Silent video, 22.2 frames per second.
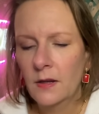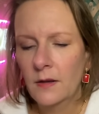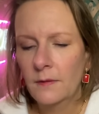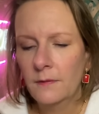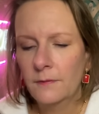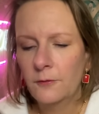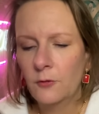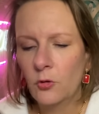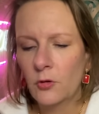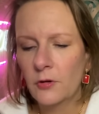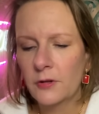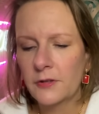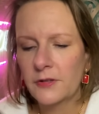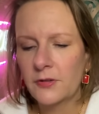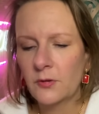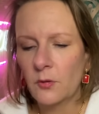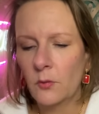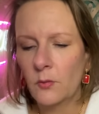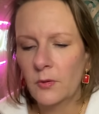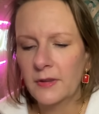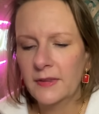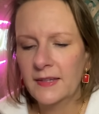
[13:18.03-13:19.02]
Of course,
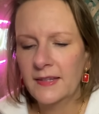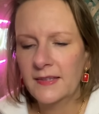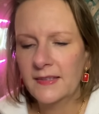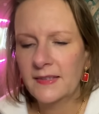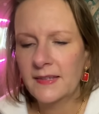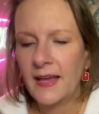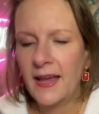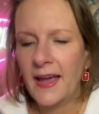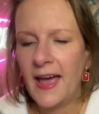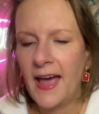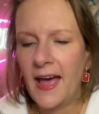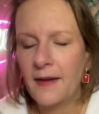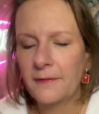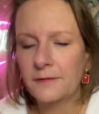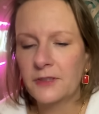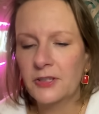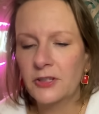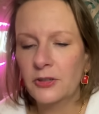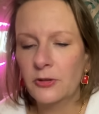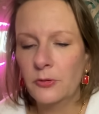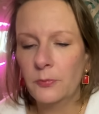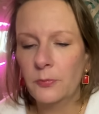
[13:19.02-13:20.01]
with this, I have
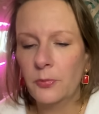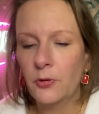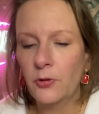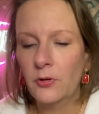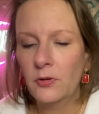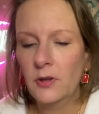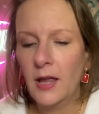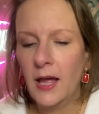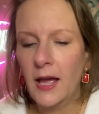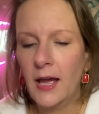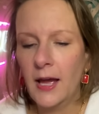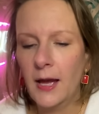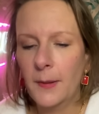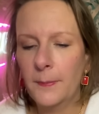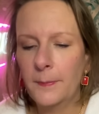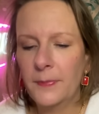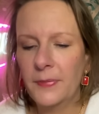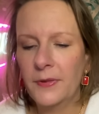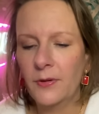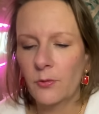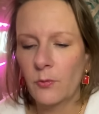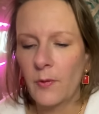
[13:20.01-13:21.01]
to pull
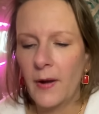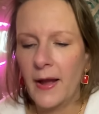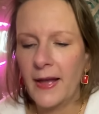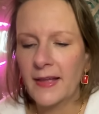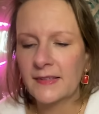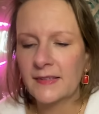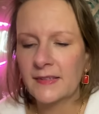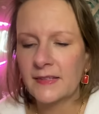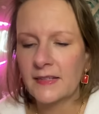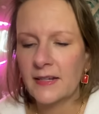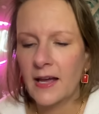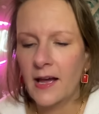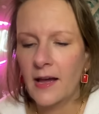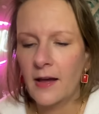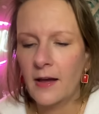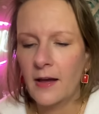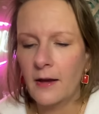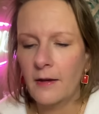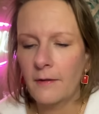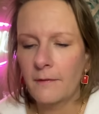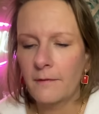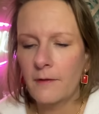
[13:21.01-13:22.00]
up the rest
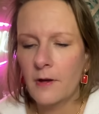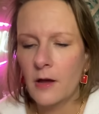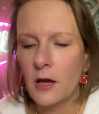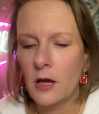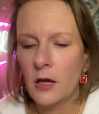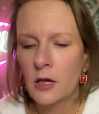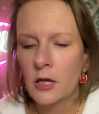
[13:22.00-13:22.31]
of